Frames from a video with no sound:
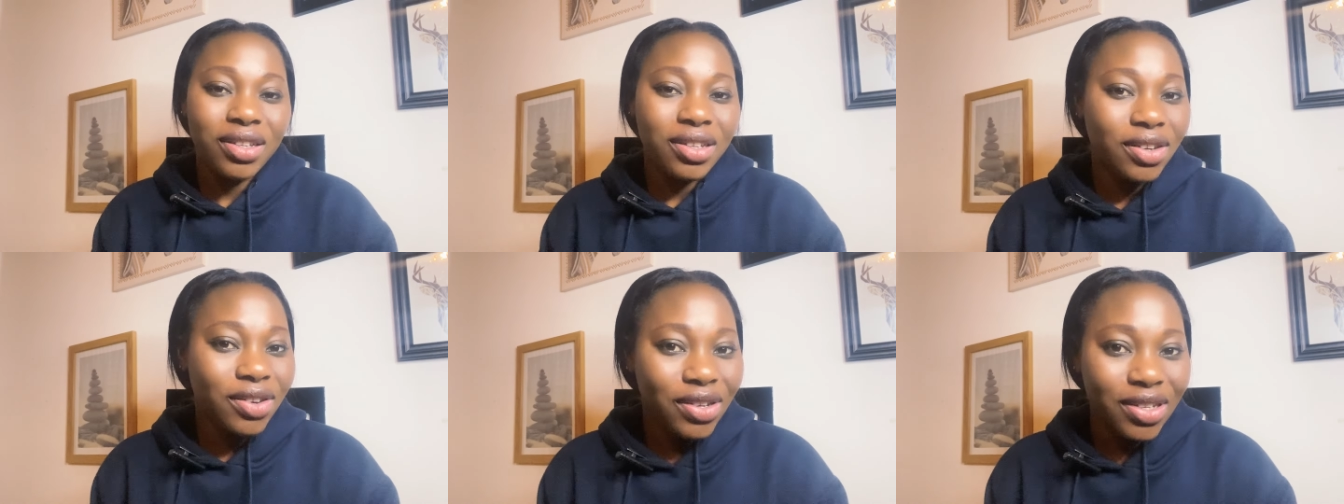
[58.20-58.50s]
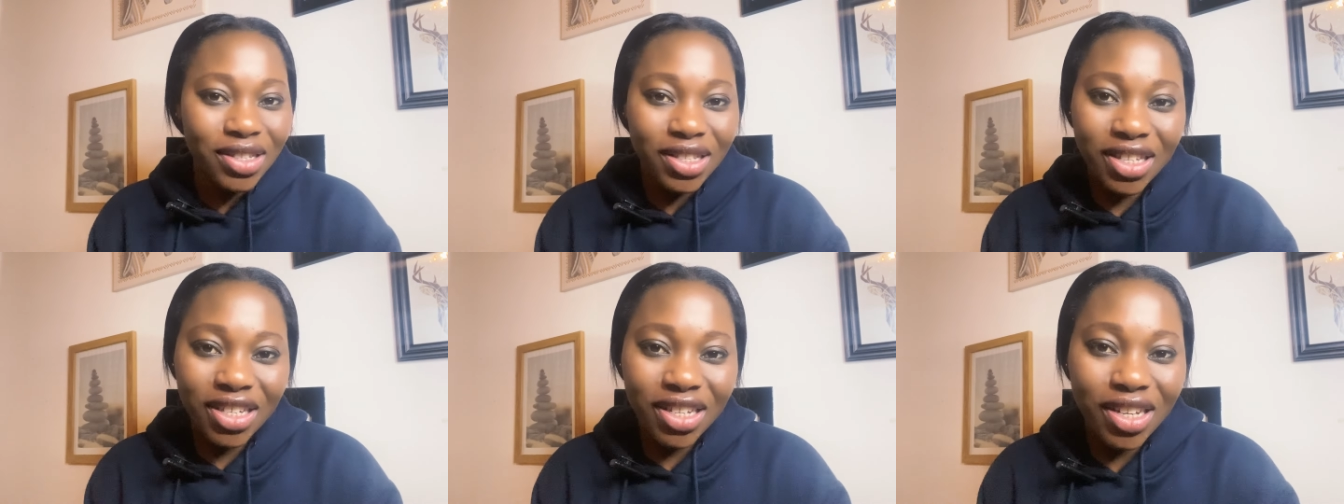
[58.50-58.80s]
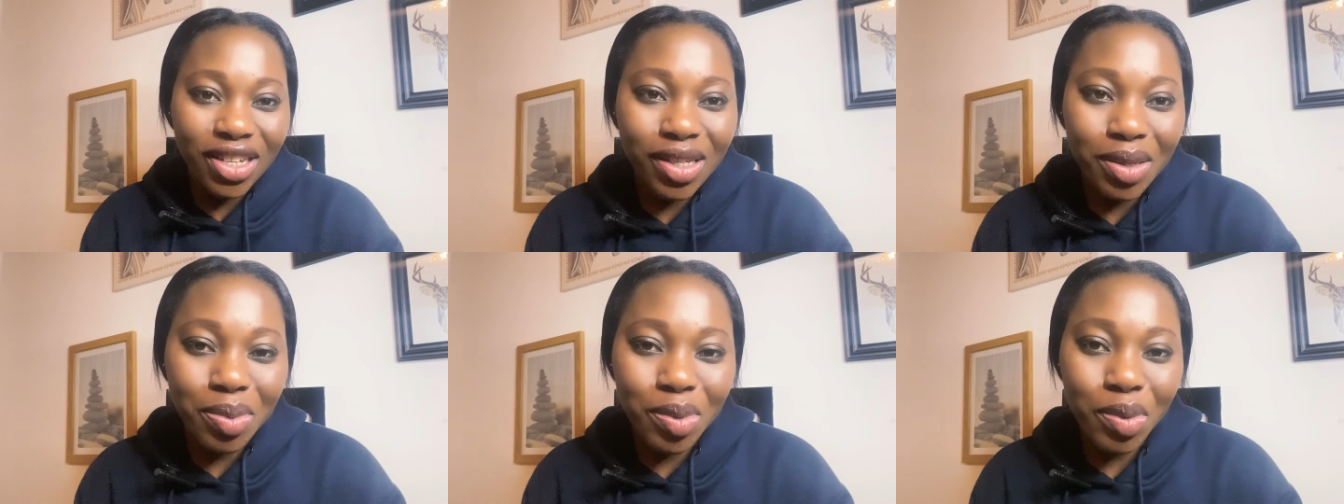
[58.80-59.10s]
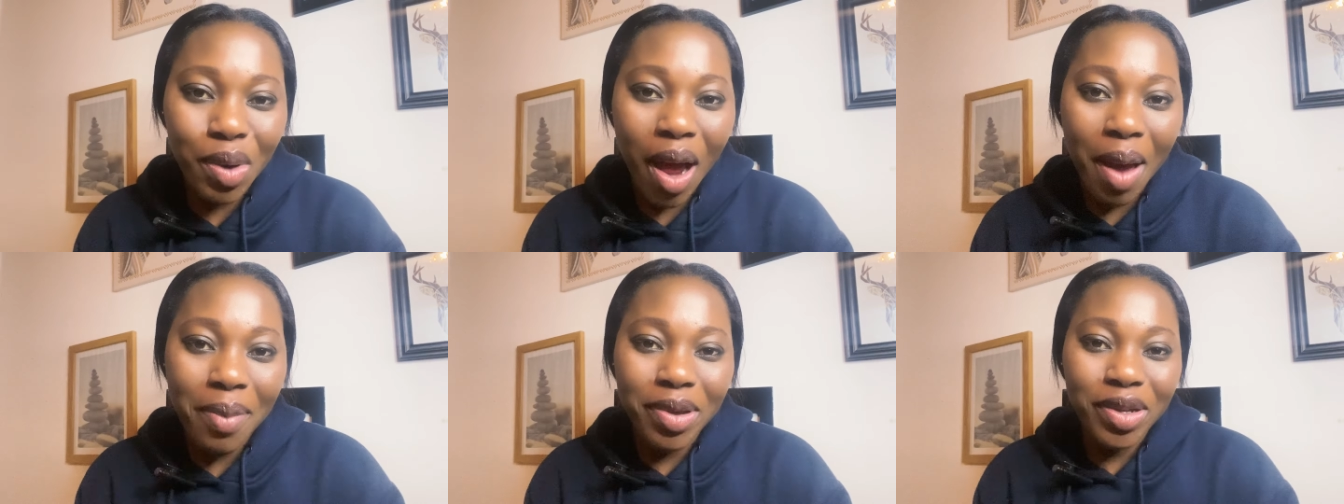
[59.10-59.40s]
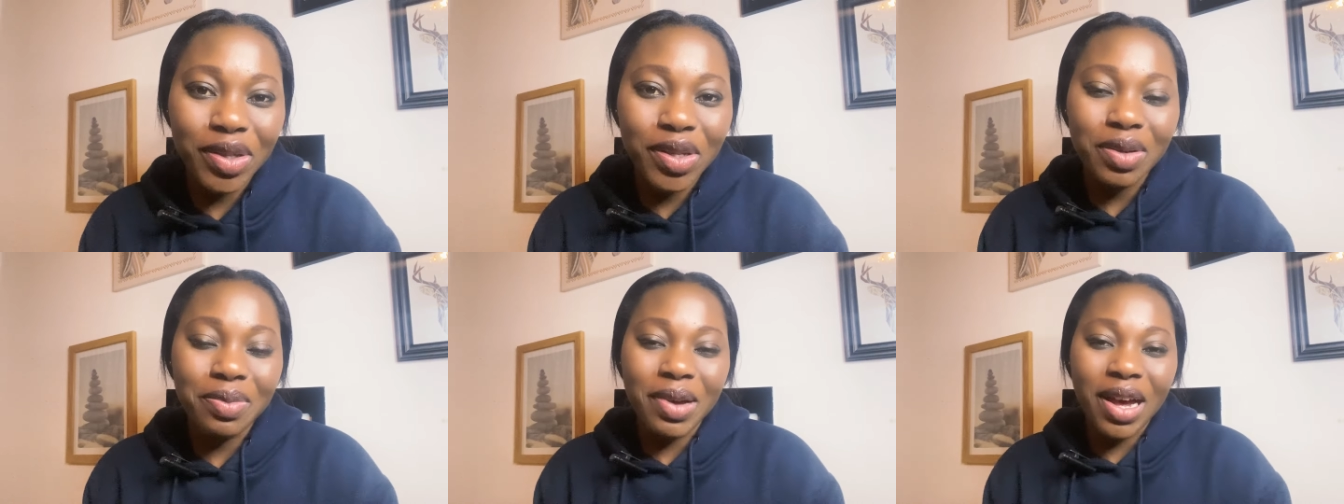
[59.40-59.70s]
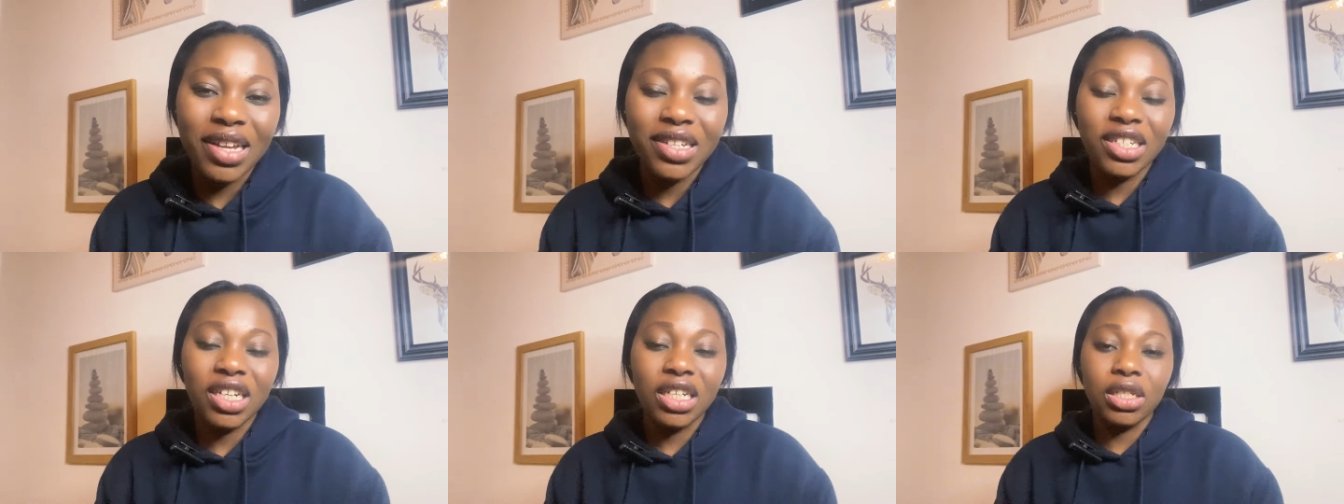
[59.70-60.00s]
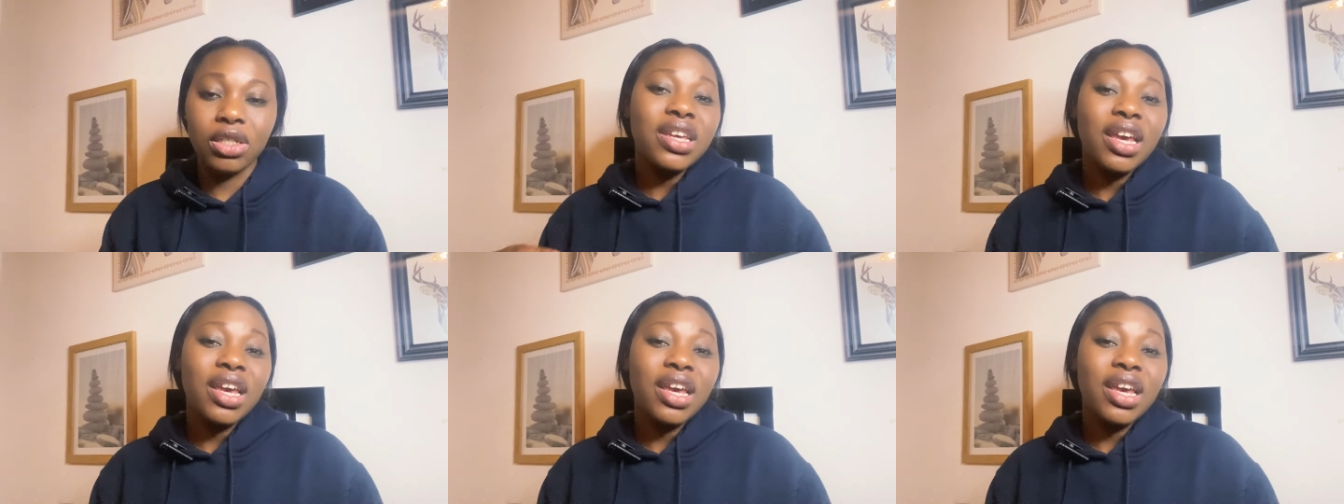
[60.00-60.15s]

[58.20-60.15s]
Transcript: consider subscribing to my channel.